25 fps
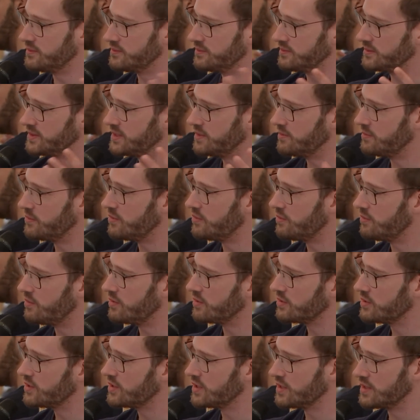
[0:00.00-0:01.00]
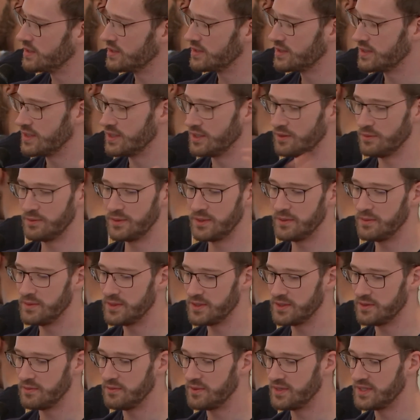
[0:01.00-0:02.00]
similar blockchains and
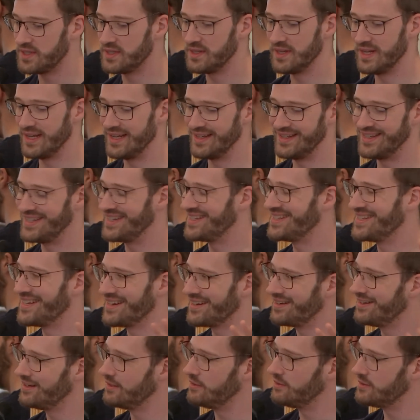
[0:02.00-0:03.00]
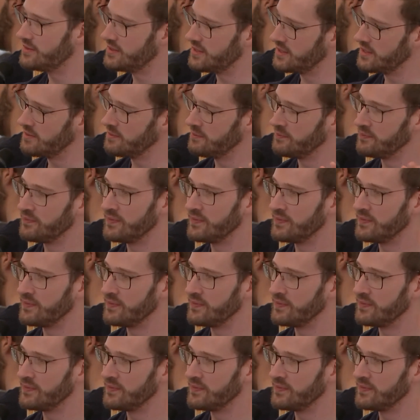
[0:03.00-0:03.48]
optimism, it's exactly the same.